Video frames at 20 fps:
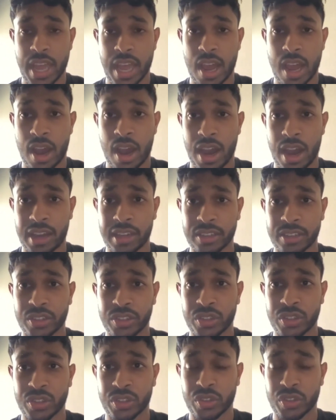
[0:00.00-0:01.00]

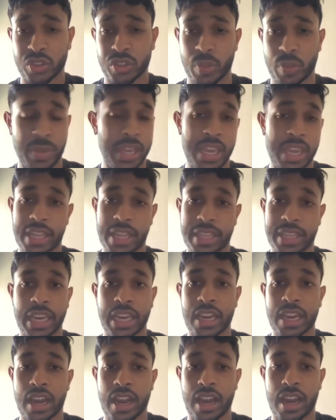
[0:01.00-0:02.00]
To me, I
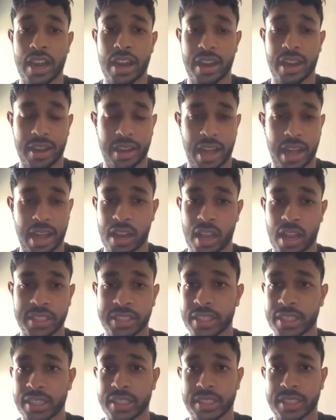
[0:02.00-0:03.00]
think I'll
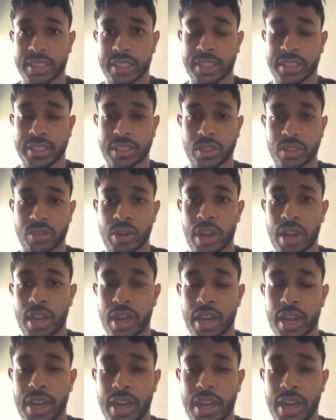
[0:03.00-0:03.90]
answer this straight.